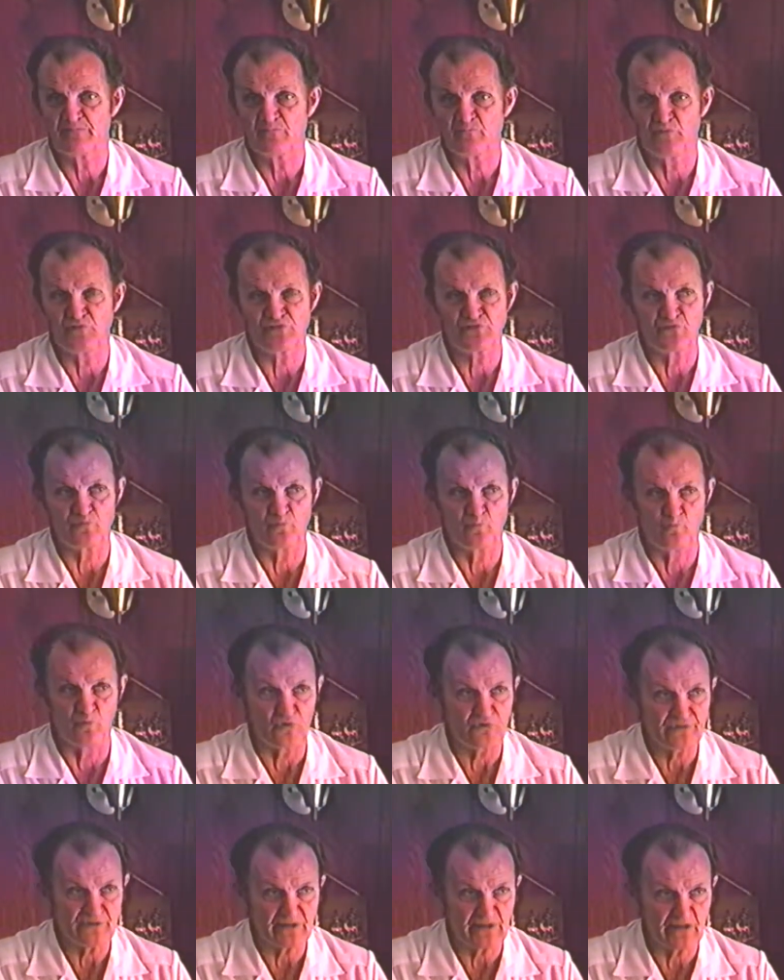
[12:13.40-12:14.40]
We should
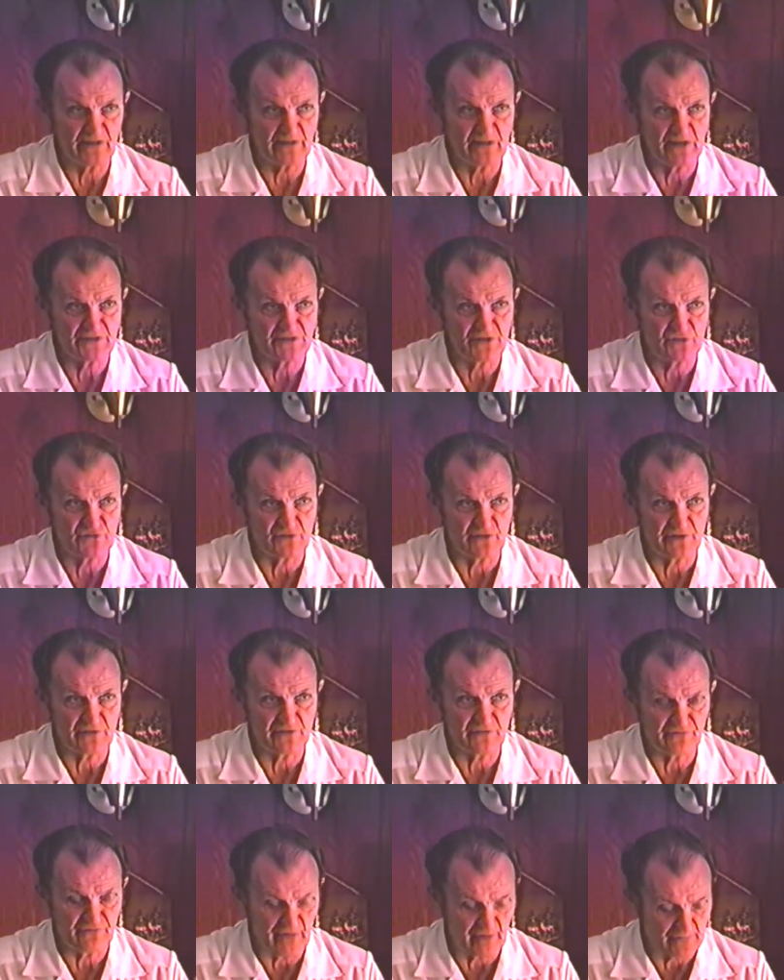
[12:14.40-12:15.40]
walk together as a
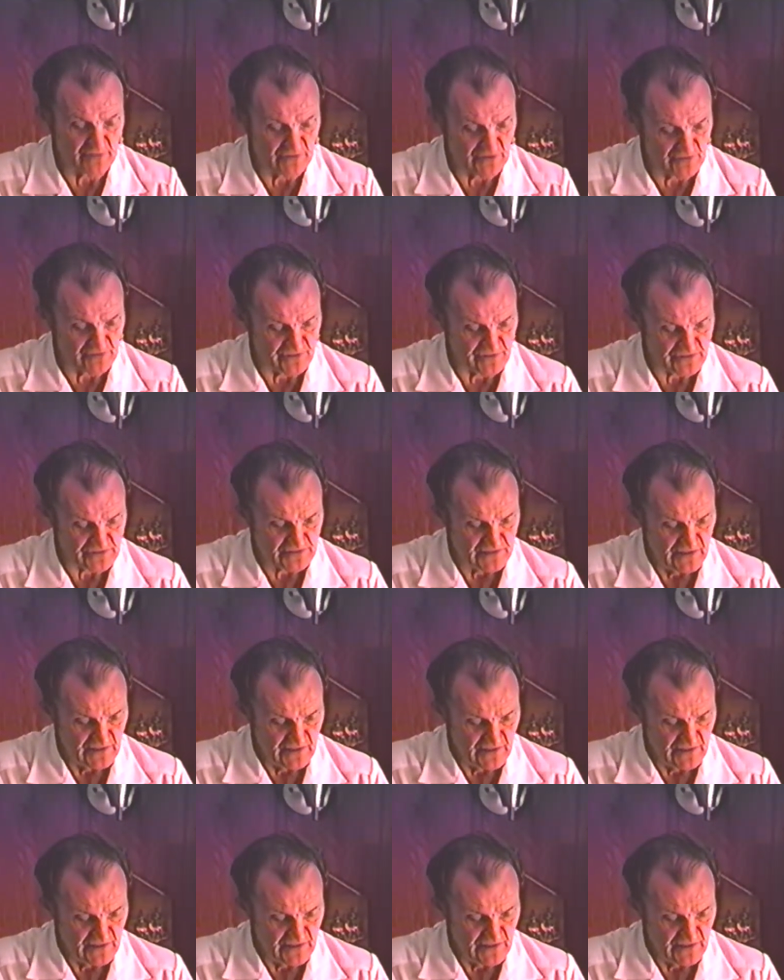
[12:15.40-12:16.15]
united family unit,